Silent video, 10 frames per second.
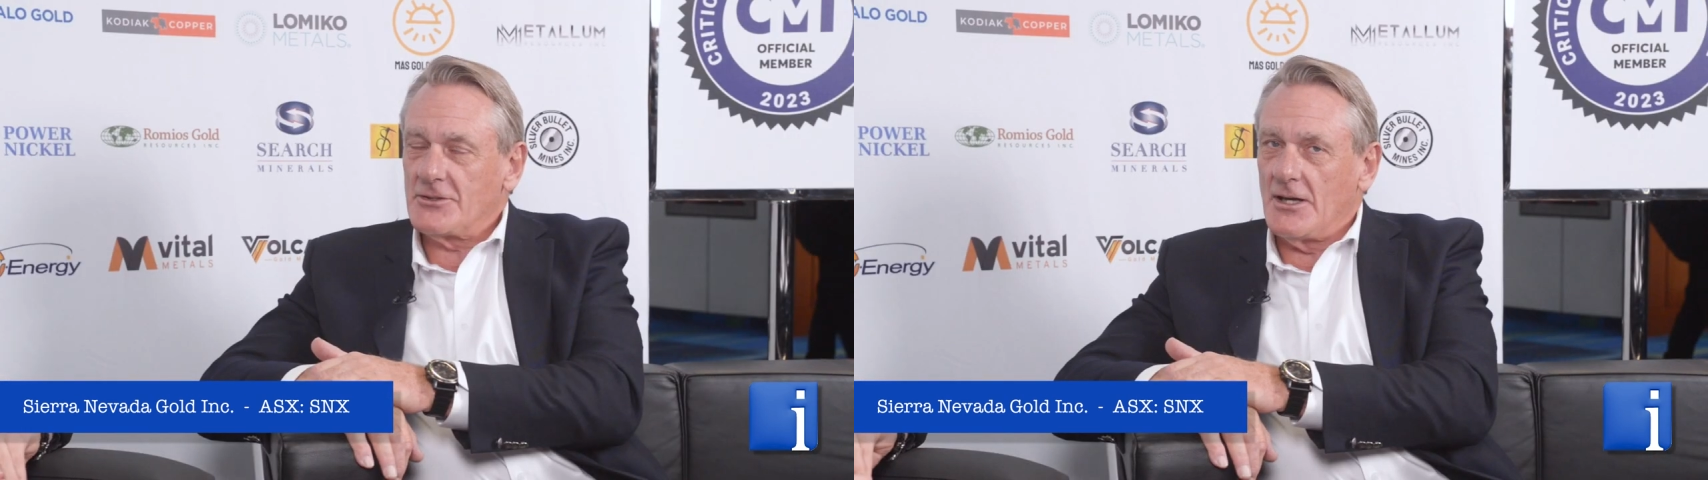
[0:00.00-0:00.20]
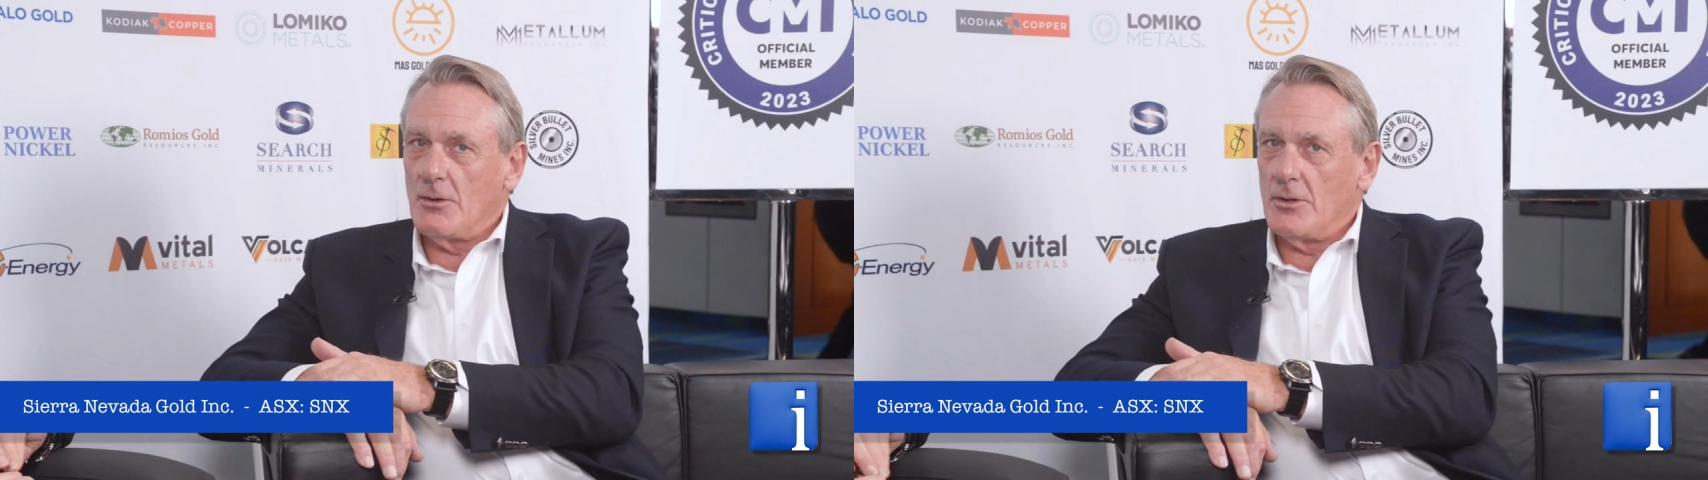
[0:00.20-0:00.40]

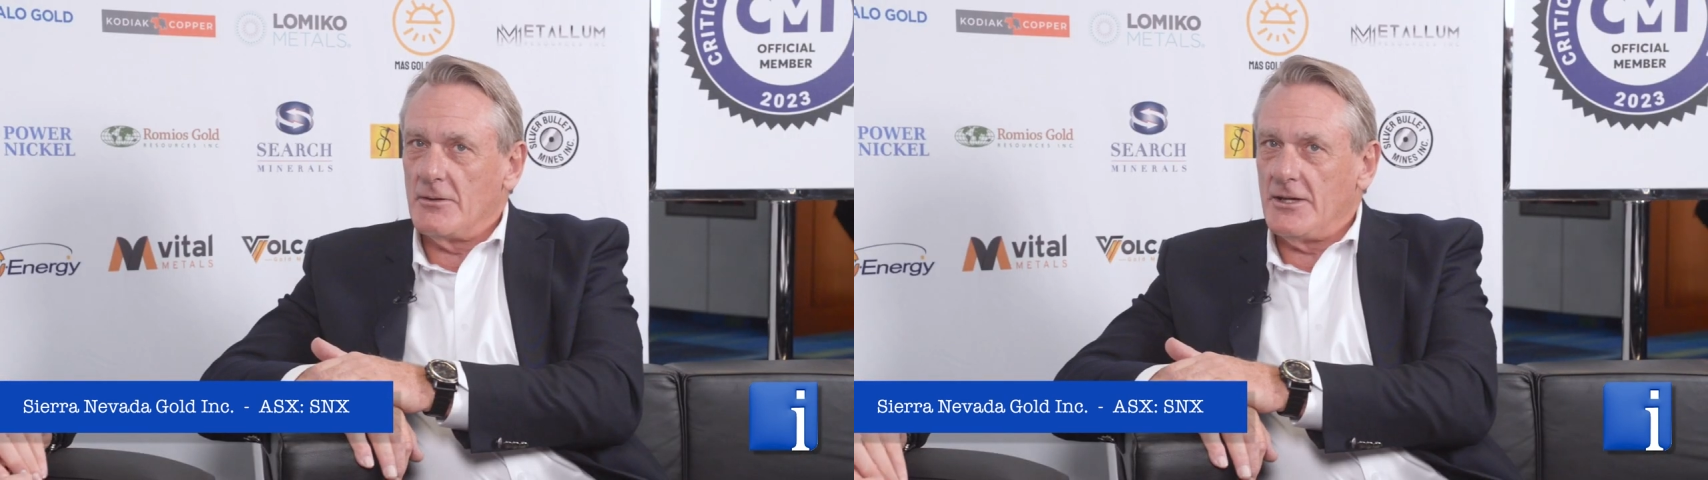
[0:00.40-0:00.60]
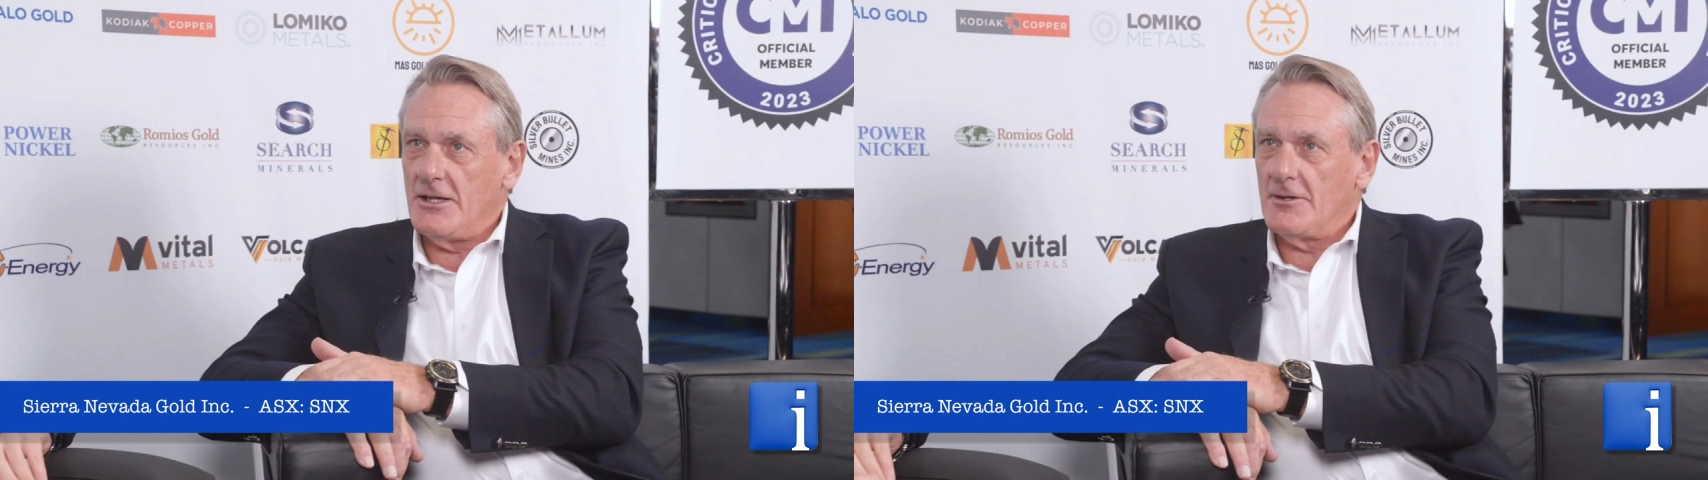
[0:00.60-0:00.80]
we
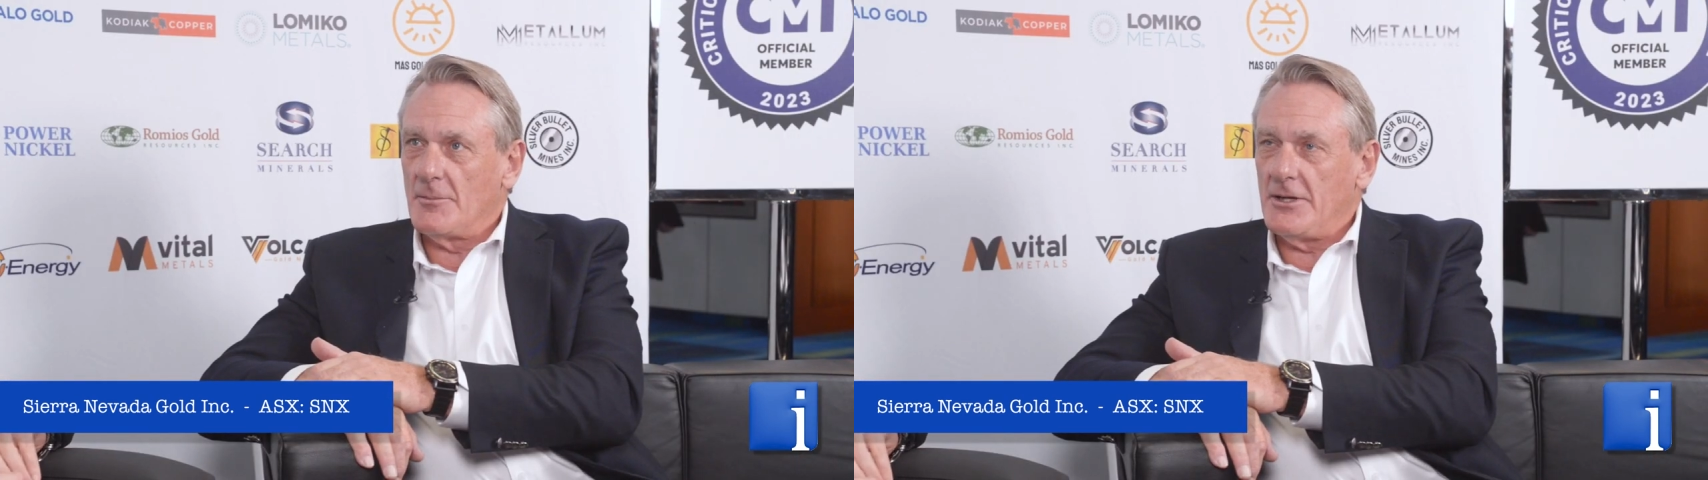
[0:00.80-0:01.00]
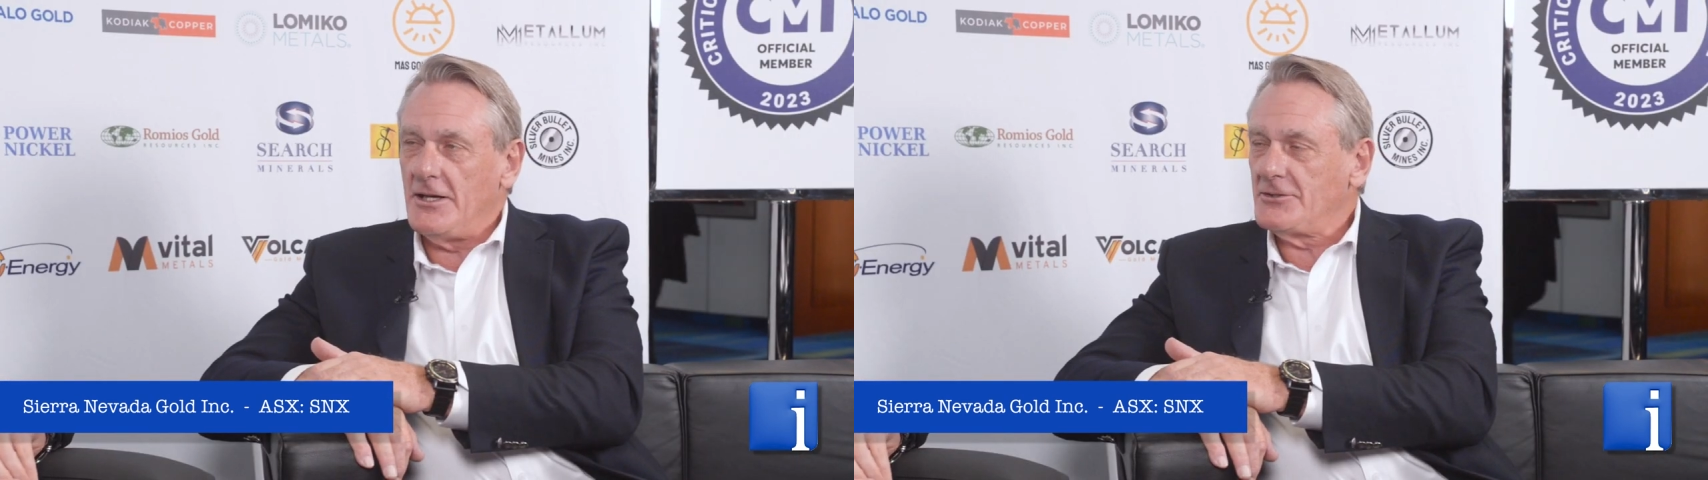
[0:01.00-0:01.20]
were here.
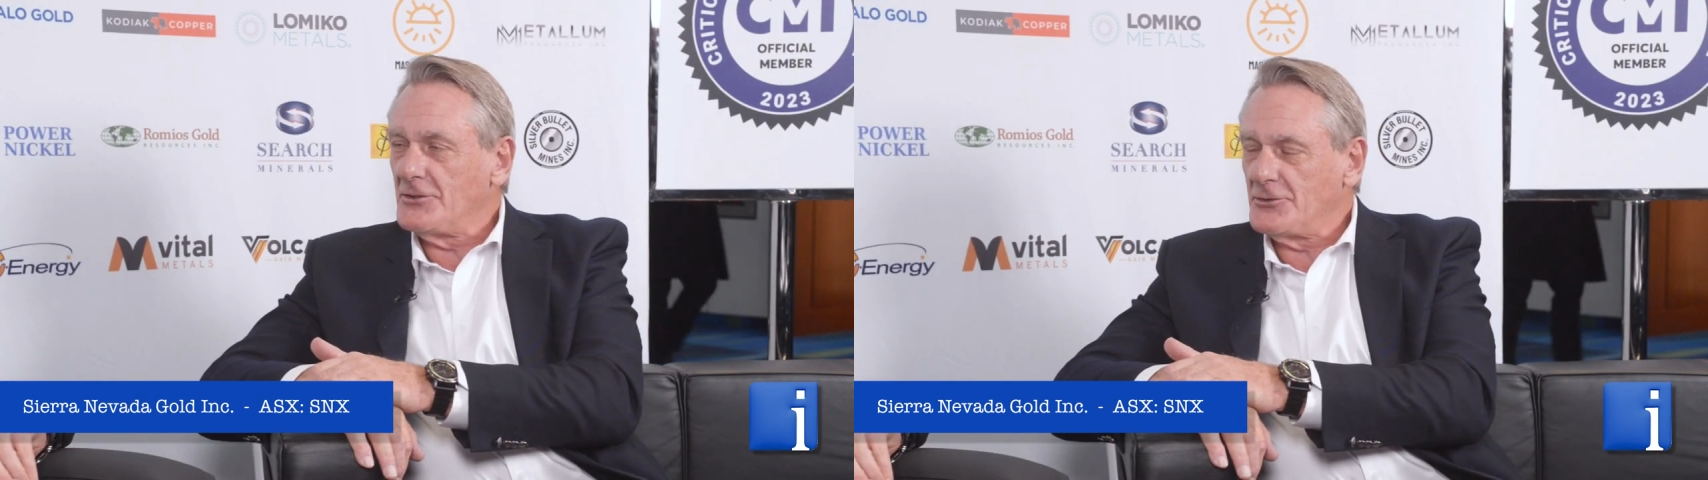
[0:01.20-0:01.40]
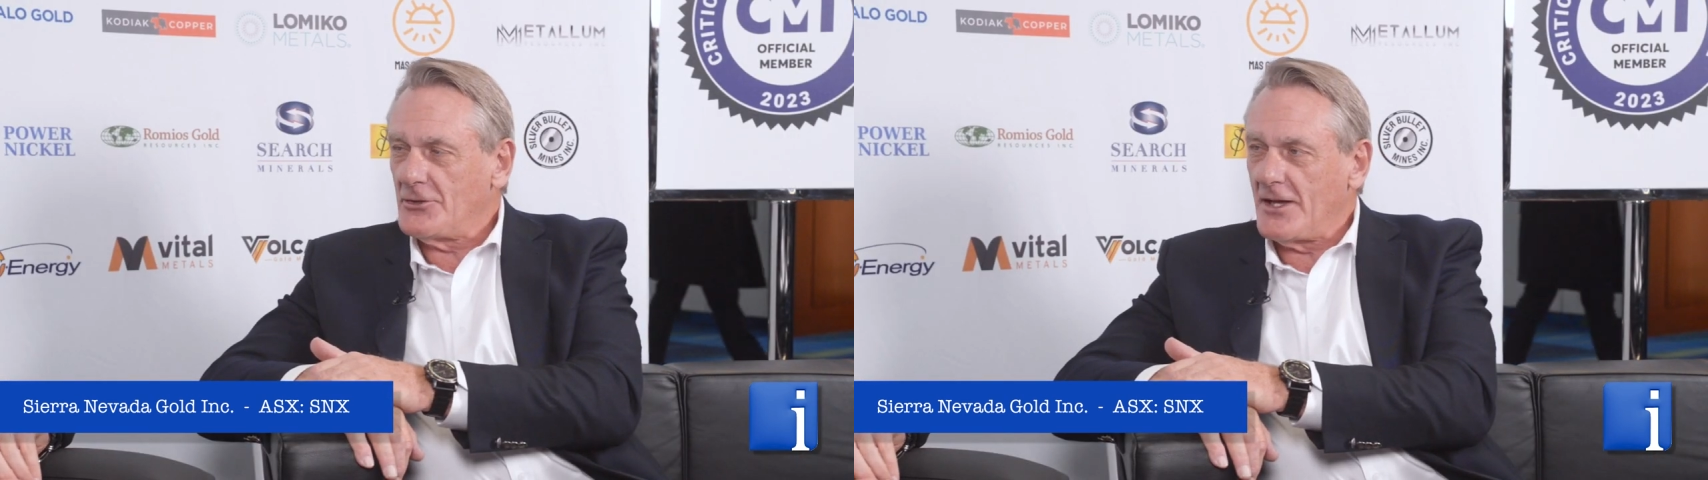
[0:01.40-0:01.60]
I've been here
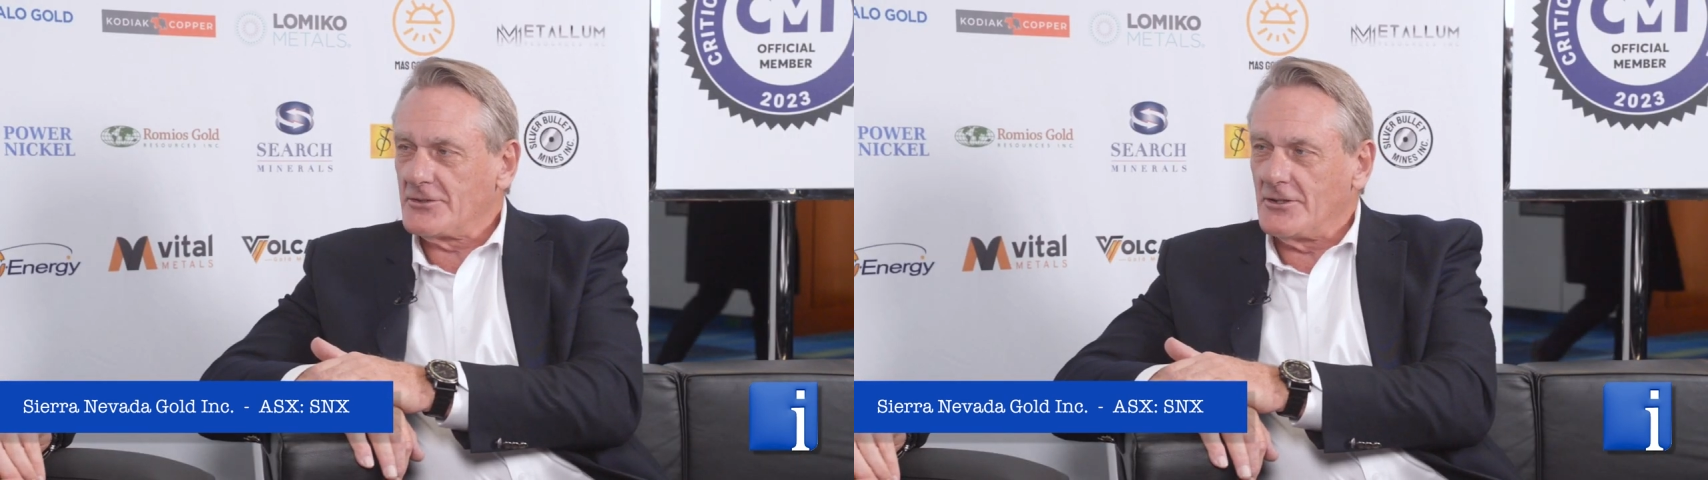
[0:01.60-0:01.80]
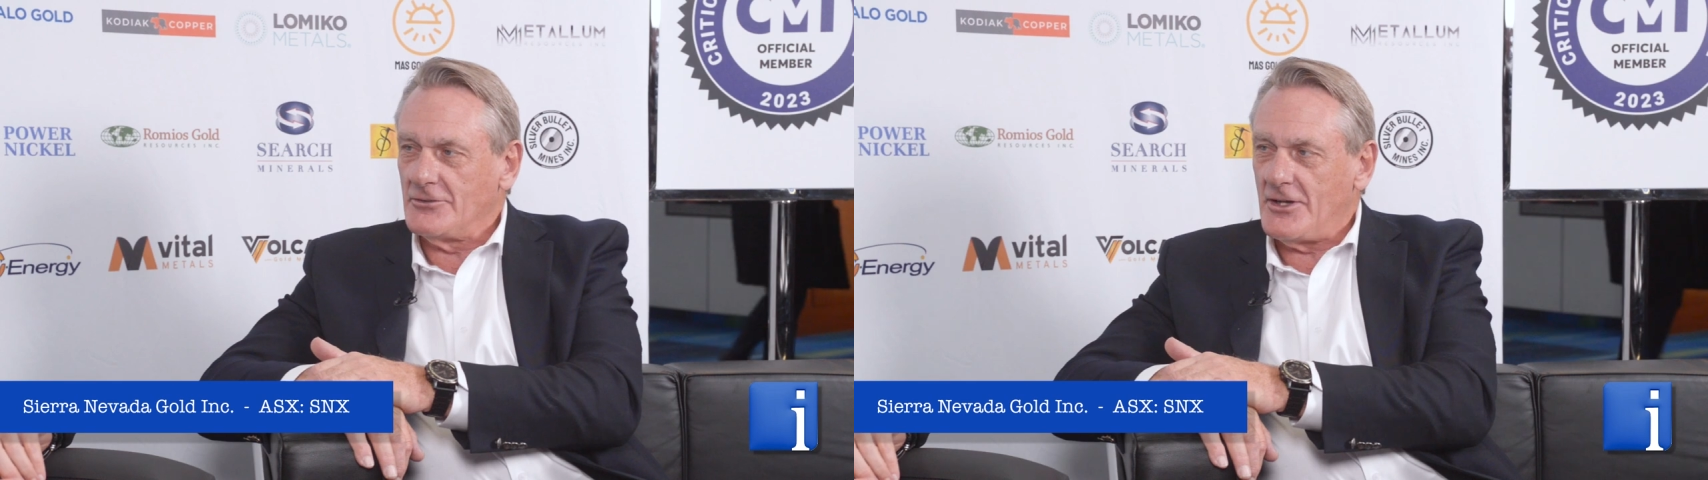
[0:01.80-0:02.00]
since
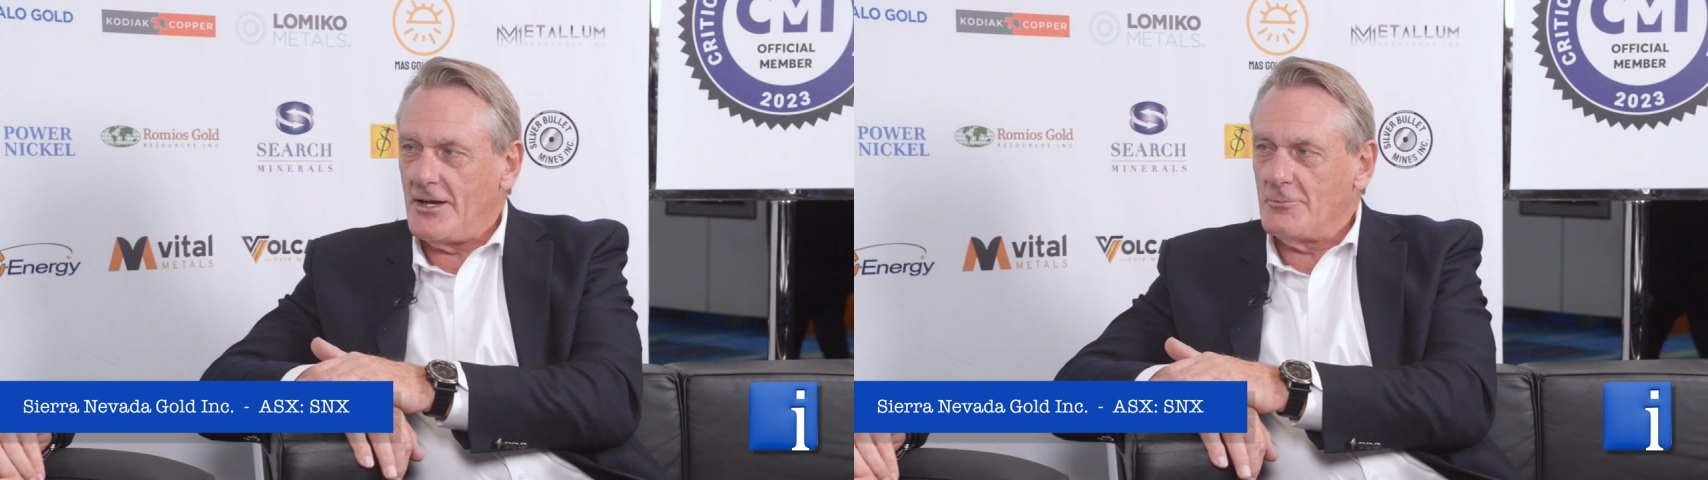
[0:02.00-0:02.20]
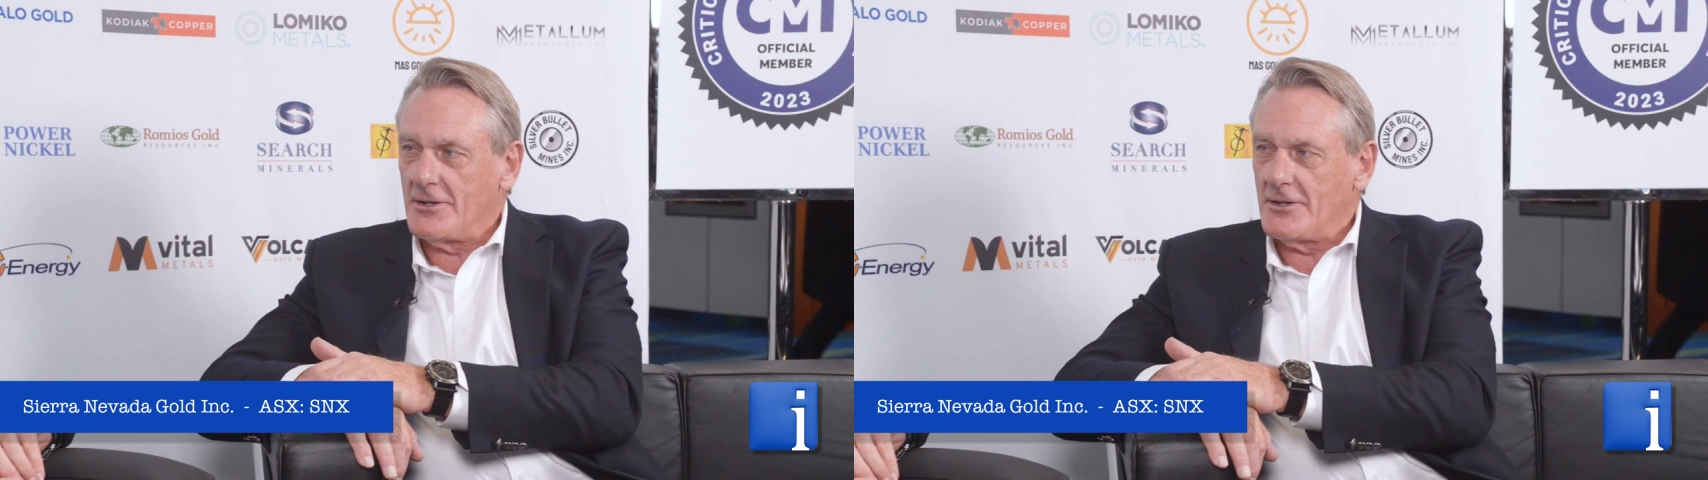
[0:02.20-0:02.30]
2010